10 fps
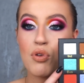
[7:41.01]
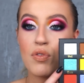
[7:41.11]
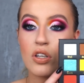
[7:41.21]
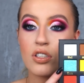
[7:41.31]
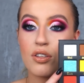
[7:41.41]

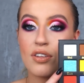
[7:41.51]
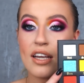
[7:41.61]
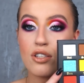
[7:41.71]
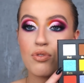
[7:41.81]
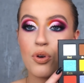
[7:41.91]
Moving on to the
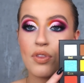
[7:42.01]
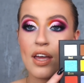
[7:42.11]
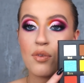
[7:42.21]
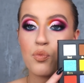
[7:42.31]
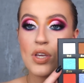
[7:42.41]
next row
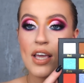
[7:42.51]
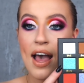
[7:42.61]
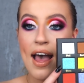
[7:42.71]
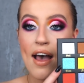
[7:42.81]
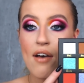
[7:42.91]
then, we
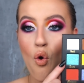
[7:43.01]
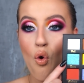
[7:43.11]
have